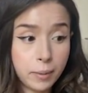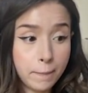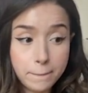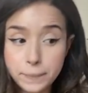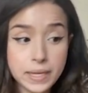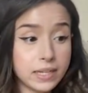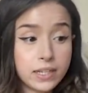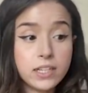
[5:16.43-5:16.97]

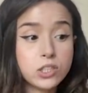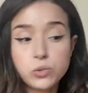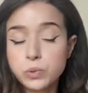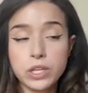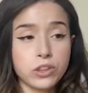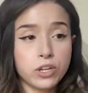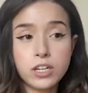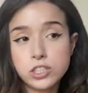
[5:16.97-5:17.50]
because we
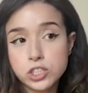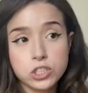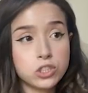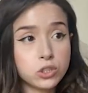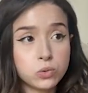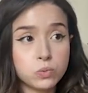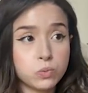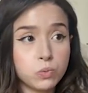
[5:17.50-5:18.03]
thought she
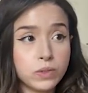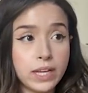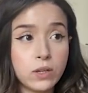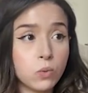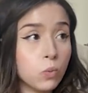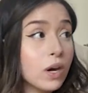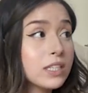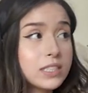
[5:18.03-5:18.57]
just like
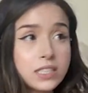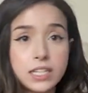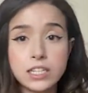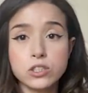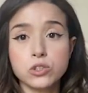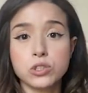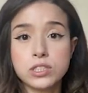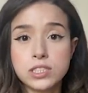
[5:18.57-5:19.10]
wasn't
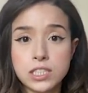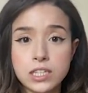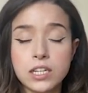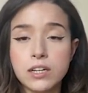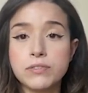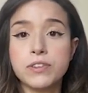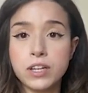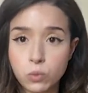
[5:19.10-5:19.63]
interested
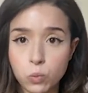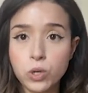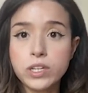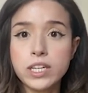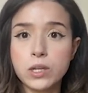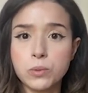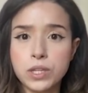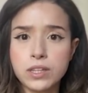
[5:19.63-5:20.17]
enough in
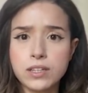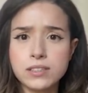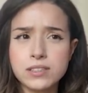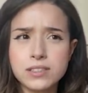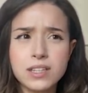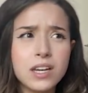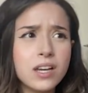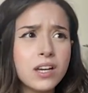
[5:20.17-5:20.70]
working with us.
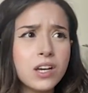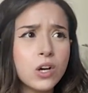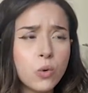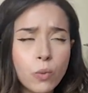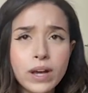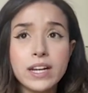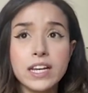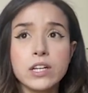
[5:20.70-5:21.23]

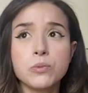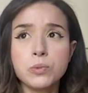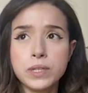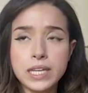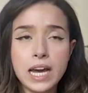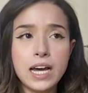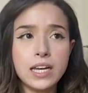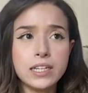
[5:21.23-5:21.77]
When in
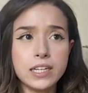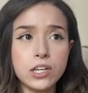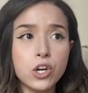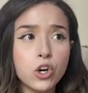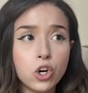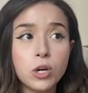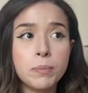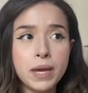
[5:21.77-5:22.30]
reality,
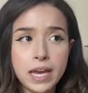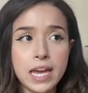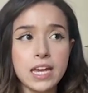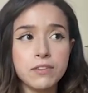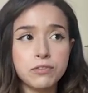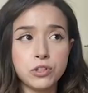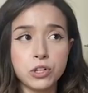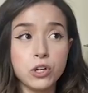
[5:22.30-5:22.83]
her
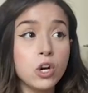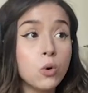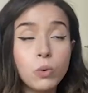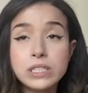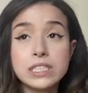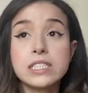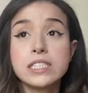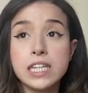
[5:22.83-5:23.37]
behavior
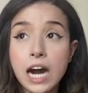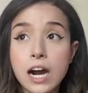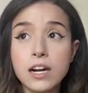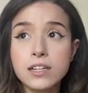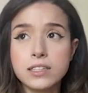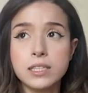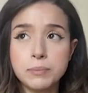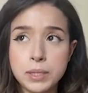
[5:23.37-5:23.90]
was
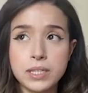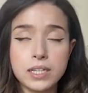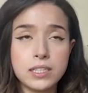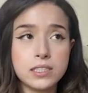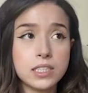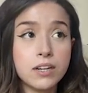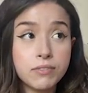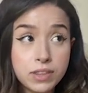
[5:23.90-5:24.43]
entirely
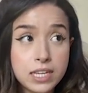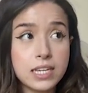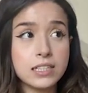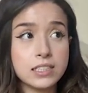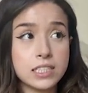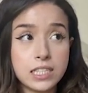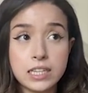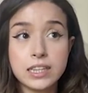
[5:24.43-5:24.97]
because of the
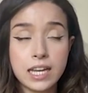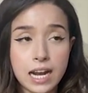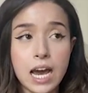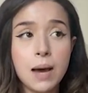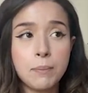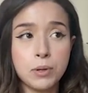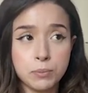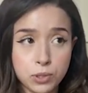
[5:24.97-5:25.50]
incident that
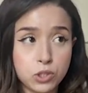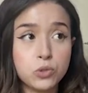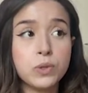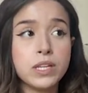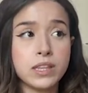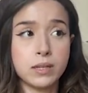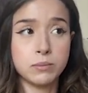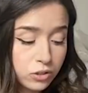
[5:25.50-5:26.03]
happened
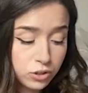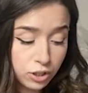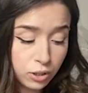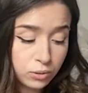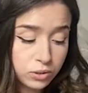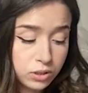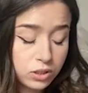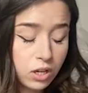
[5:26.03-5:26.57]
between them.
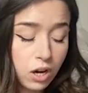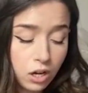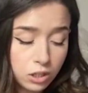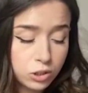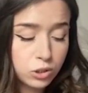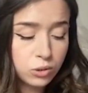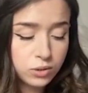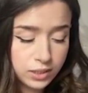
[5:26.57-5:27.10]
Toast
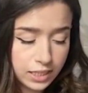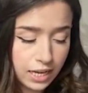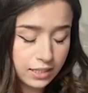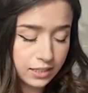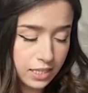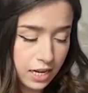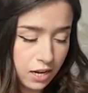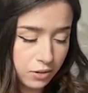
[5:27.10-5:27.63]
also sat
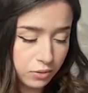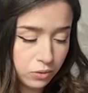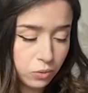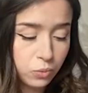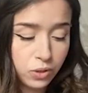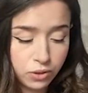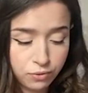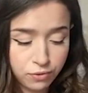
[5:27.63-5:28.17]
down
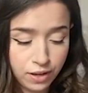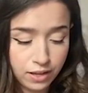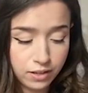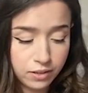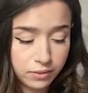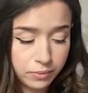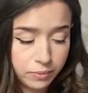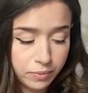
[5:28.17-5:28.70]
with Fed
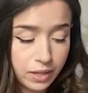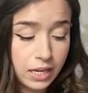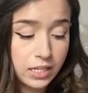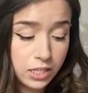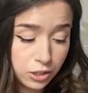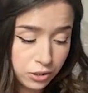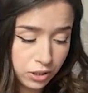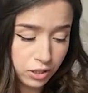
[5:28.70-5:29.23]
a
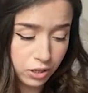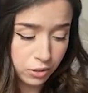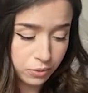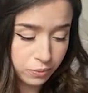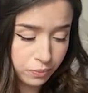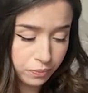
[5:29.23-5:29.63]
year ago.